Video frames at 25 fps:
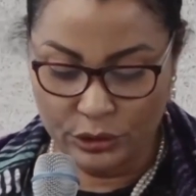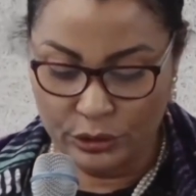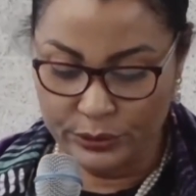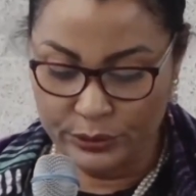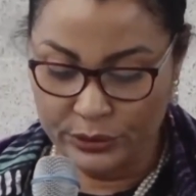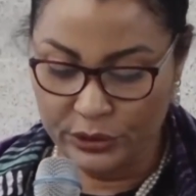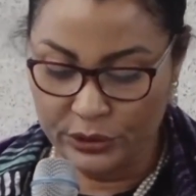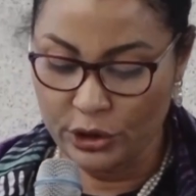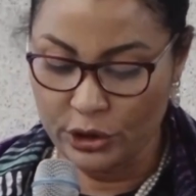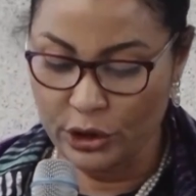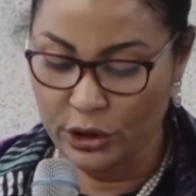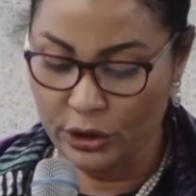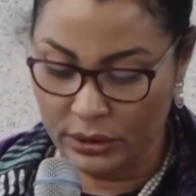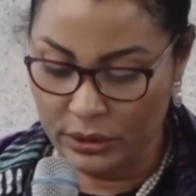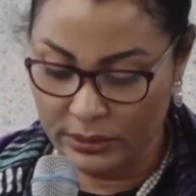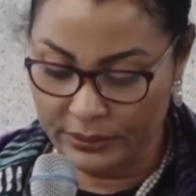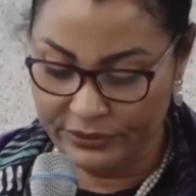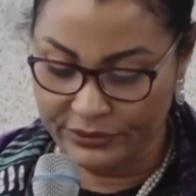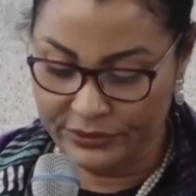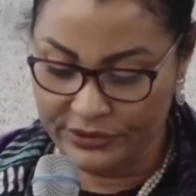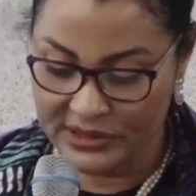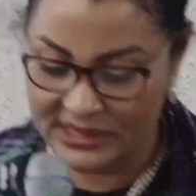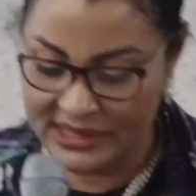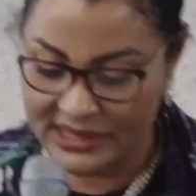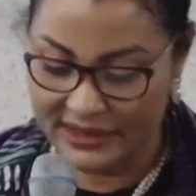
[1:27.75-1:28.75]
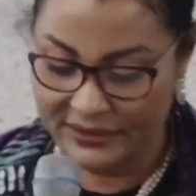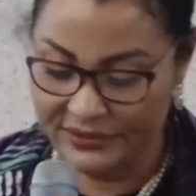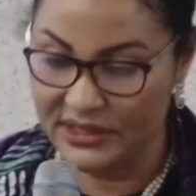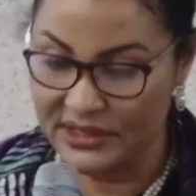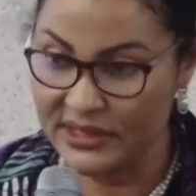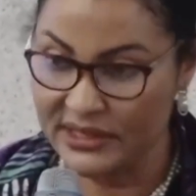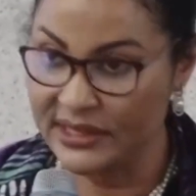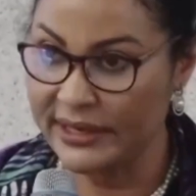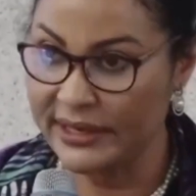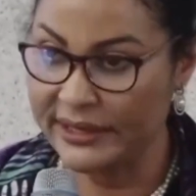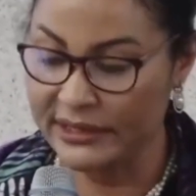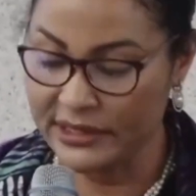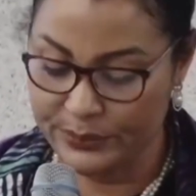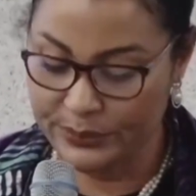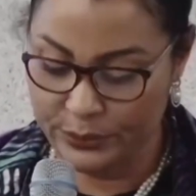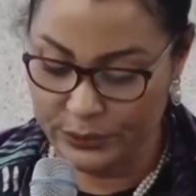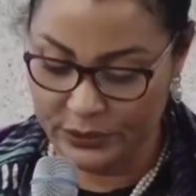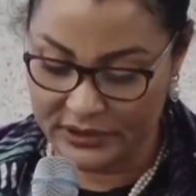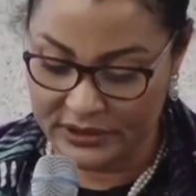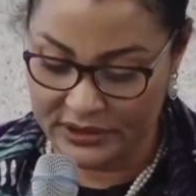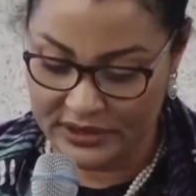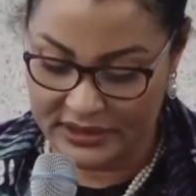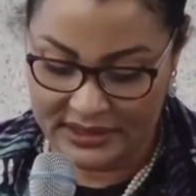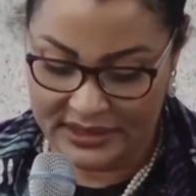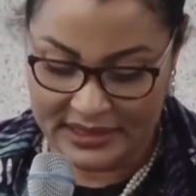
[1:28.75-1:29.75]
global hub for service
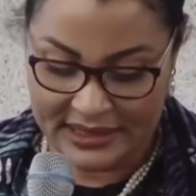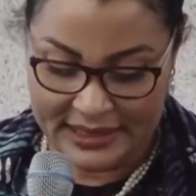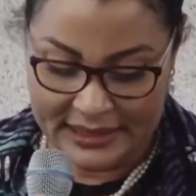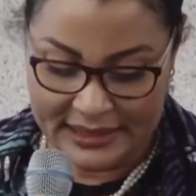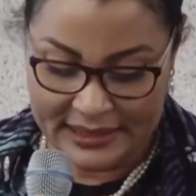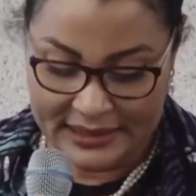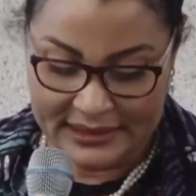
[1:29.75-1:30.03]
exports,